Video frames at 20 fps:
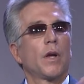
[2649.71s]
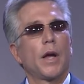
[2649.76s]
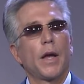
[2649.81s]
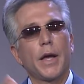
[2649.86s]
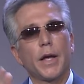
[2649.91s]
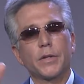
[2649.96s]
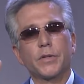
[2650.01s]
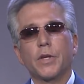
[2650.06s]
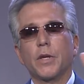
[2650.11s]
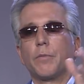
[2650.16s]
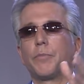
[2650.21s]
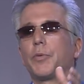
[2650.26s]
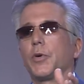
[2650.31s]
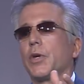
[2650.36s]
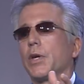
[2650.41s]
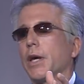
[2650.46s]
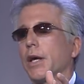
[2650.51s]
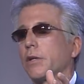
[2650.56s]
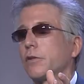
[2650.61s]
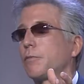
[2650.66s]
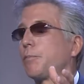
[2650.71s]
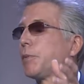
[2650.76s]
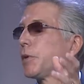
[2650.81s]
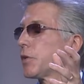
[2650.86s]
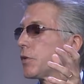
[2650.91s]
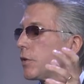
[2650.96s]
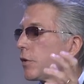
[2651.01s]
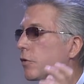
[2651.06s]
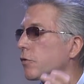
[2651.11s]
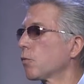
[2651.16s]
SAP has
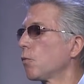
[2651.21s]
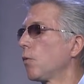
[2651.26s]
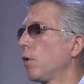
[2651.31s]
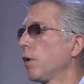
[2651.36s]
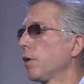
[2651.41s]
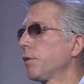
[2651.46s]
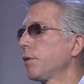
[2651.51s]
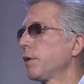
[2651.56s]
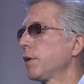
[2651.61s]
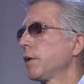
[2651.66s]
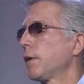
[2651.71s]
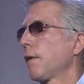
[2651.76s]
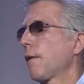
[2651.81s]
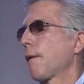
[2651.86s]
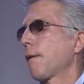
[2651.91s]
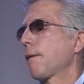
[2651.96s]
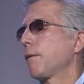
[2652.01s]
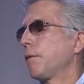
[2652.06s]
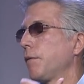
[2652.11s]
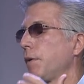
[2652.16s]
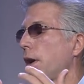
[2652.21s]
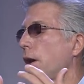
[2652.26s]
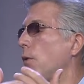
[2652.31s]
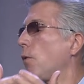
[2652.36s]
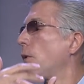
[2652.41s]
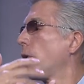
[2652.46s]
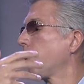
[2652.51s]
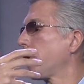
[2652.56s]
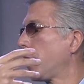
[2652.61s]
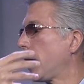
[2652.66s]
Business One, now
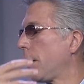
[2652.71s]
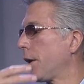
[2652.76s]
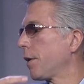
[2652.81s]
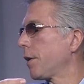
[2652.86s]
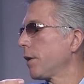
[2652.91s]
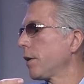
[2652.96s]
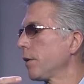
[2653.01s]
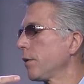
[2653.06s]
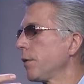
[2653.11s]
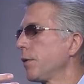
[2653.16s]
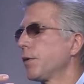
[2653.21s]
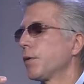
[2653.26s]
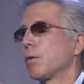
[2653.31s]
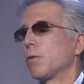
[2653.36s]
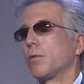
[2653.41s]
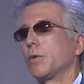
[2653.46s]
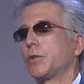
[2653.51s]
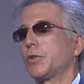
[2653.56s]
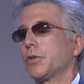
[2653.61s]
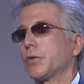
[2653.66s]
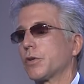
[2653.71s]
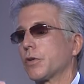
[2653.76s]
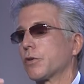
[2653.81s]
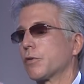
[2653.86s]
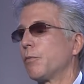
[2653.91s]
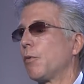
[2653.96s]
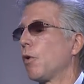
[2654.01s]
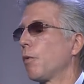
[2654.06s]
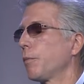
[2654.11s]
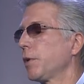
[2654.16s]
on HANA, which is a
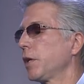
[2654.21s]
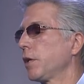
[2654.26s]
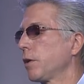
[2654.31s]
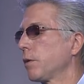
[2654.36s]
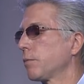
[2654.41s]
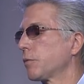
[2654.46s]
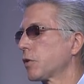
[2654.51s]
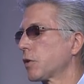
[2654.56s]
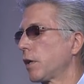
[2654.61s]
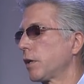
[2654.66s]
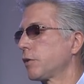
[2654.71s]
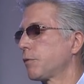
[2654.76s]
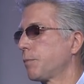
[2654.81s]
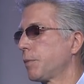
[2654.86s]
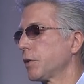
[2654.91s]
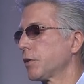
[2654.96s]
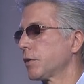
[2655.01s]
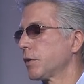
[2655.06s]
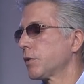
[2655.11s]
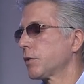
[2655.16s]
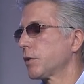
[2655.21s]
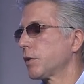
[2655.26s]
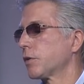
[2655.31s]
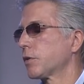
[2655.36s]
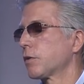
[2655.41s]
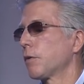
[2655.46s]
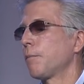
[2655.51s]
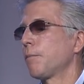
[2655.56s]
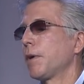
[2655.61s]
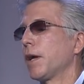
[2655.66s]
small, medium sized business
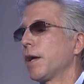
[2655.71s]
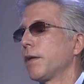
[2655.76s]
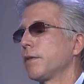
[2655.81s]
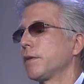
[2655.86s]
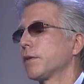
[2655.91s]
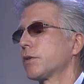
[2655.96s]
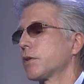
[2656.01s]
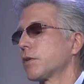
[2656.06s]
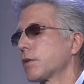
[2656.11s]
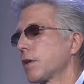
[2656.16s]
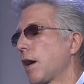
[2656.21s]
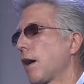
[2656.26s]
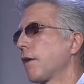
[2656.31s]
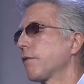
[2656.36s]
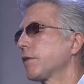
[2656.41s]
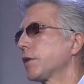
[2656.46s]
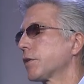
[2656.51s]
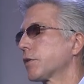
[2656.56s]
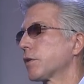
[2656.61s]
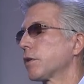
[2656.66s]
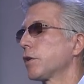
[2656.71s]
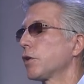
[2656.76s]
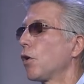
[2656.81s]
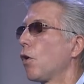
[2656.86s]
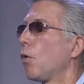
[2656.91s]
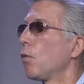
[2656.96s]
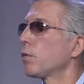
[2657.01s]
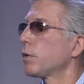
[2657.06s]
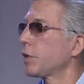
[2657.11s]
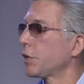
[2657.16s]
system, and this is obviously
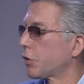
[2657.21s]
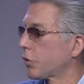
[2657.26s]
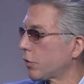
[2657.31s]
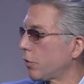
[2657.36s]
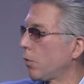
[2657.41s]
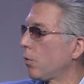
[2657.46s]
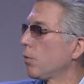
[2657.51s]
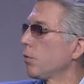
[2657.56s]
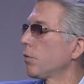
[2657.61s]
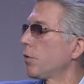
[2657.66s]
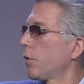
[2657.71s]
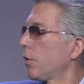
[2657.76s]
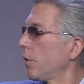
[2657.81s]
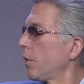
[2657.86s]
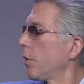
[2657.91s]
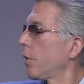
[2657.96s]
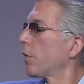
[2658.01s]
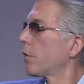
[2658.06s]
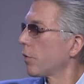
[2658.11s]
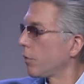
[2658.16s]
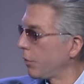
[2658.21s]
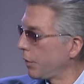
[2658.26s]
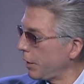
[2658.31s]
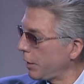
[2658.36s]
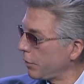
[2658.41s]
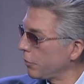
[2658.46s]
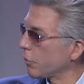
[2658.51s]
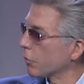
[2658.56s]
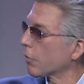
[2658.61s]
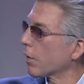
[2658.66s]
only sold through an
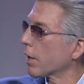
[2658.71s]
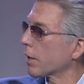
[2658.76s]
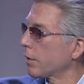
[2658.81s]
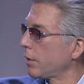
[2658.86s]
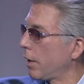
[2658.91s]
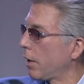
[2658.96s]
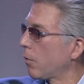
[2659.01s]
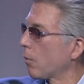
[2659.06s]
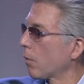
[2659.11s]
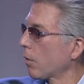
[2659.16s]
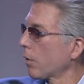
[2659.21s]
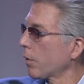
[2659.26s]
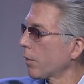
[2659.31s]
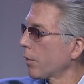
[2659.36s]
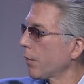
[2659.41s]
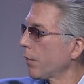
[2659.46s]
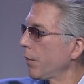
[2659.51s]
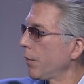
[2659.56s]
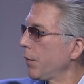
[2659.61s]
indirect network.